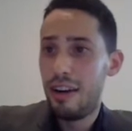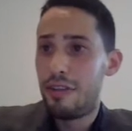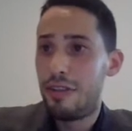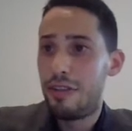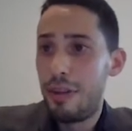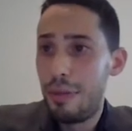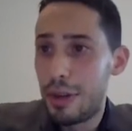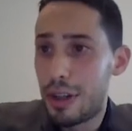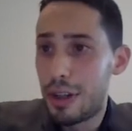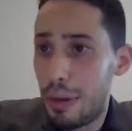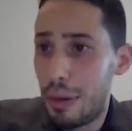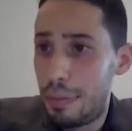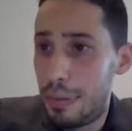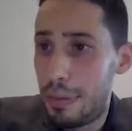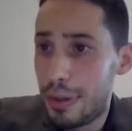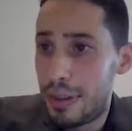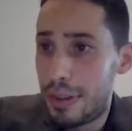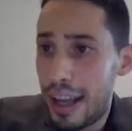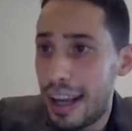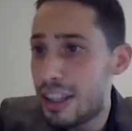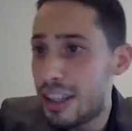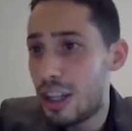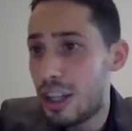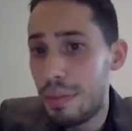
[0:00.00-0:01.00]
from a
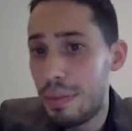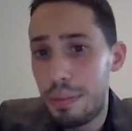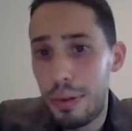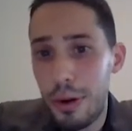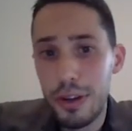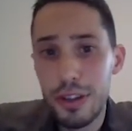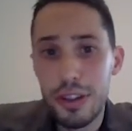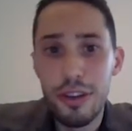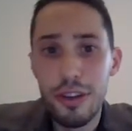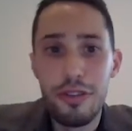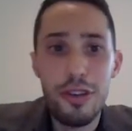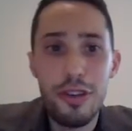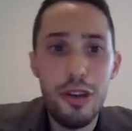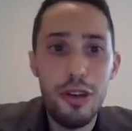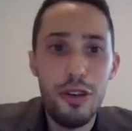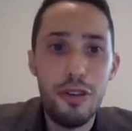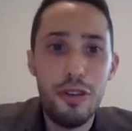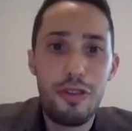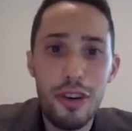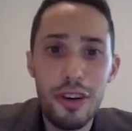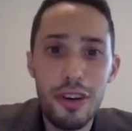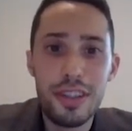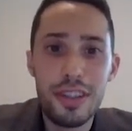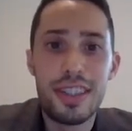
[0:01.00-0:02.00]
computational point of view, you
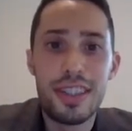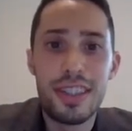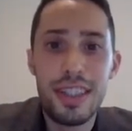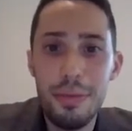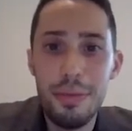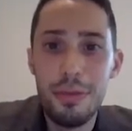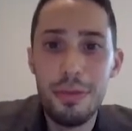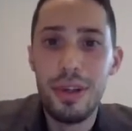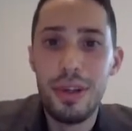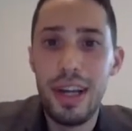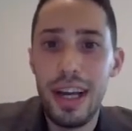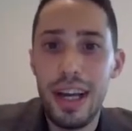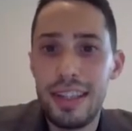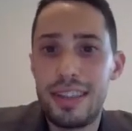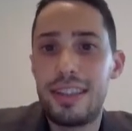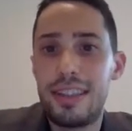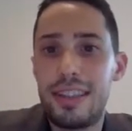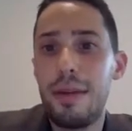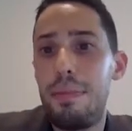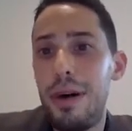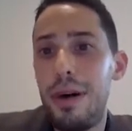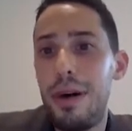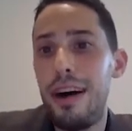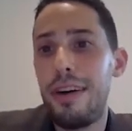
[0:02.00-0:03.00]
first simulate
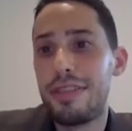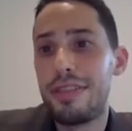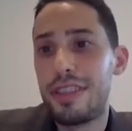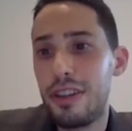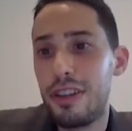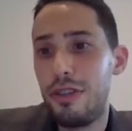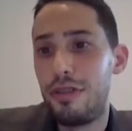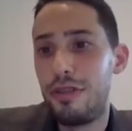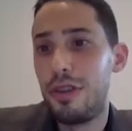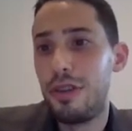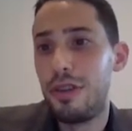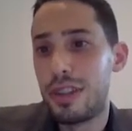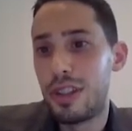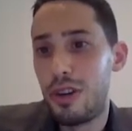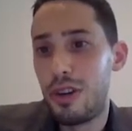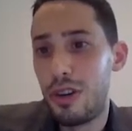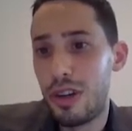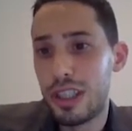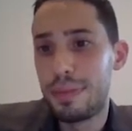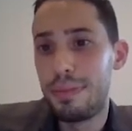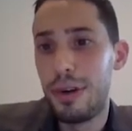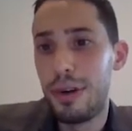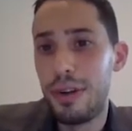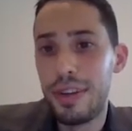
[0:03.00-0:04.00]
the paths of those
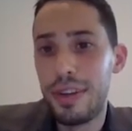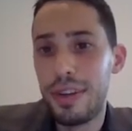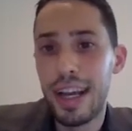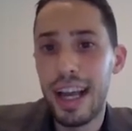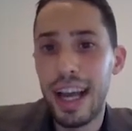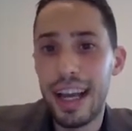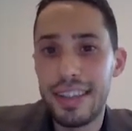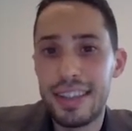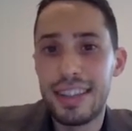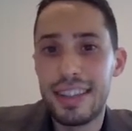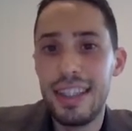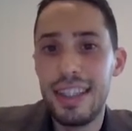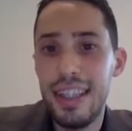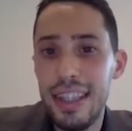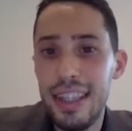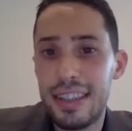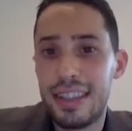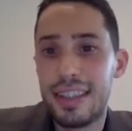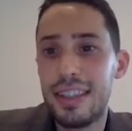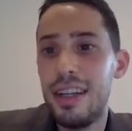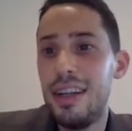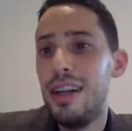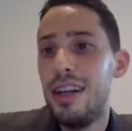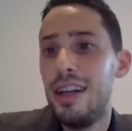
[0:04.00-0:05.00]
corresponding
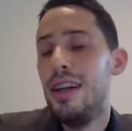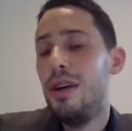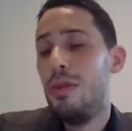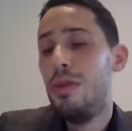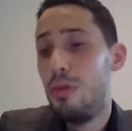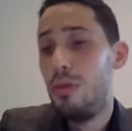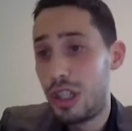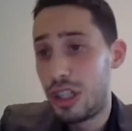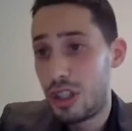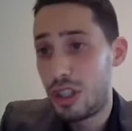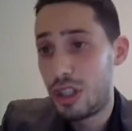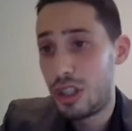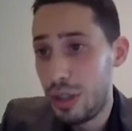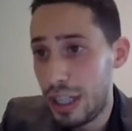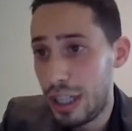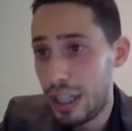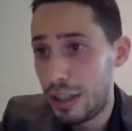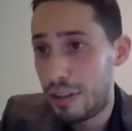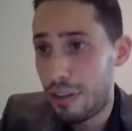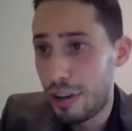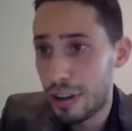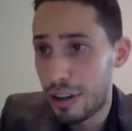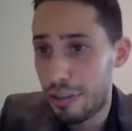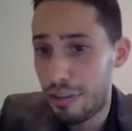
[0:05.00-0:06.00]
SDEs, which you need
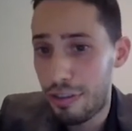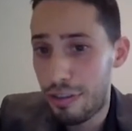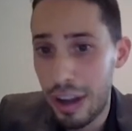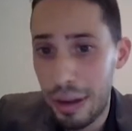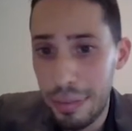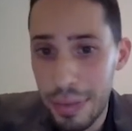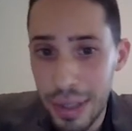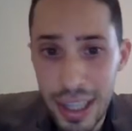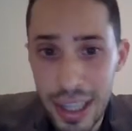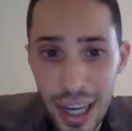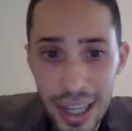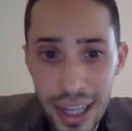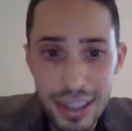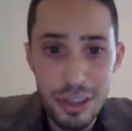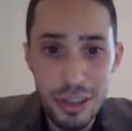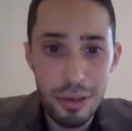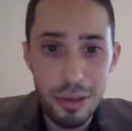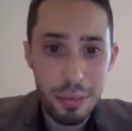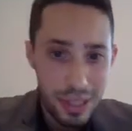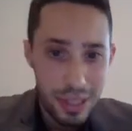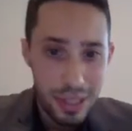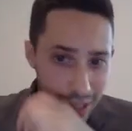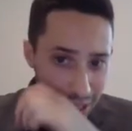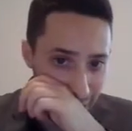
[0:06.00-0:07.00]
for the Feynman-Katz
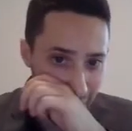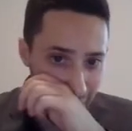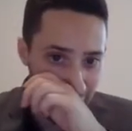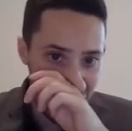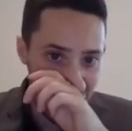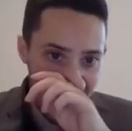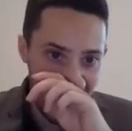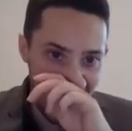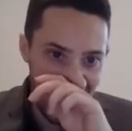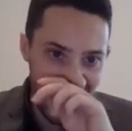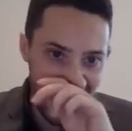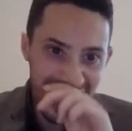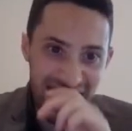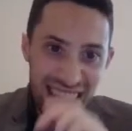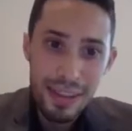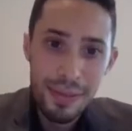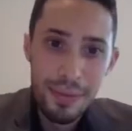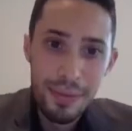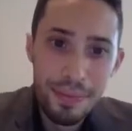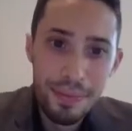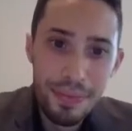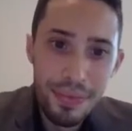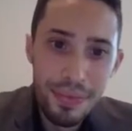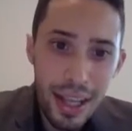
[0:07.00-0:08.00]
representation.
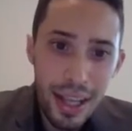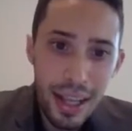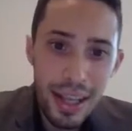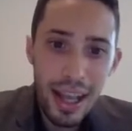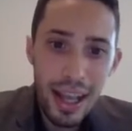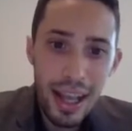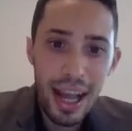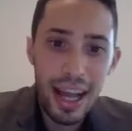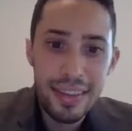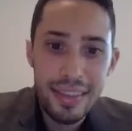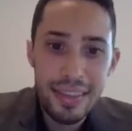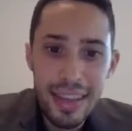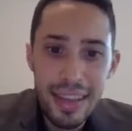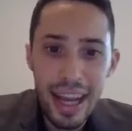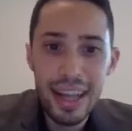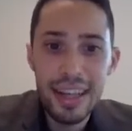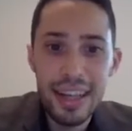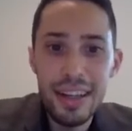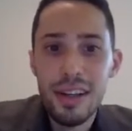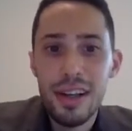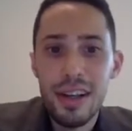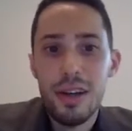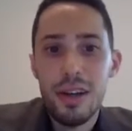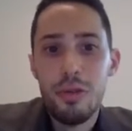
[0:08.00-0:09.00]
And then
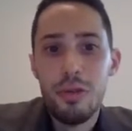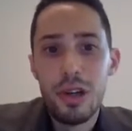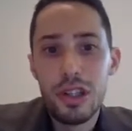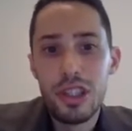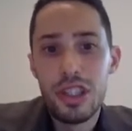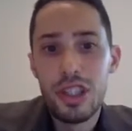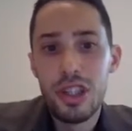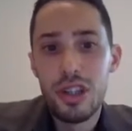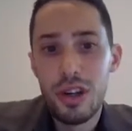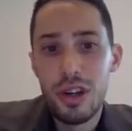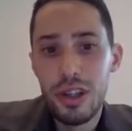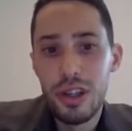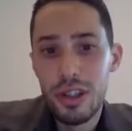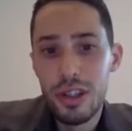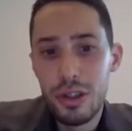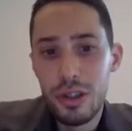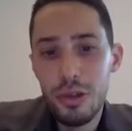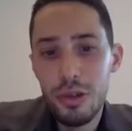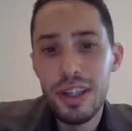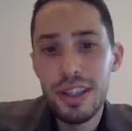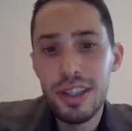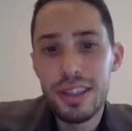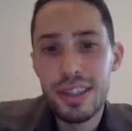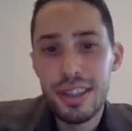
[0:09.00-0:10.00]
what you're going to do
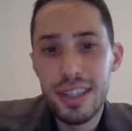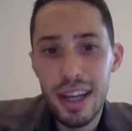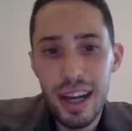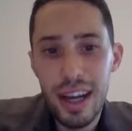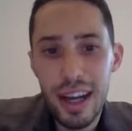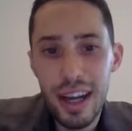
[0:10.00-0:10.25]
is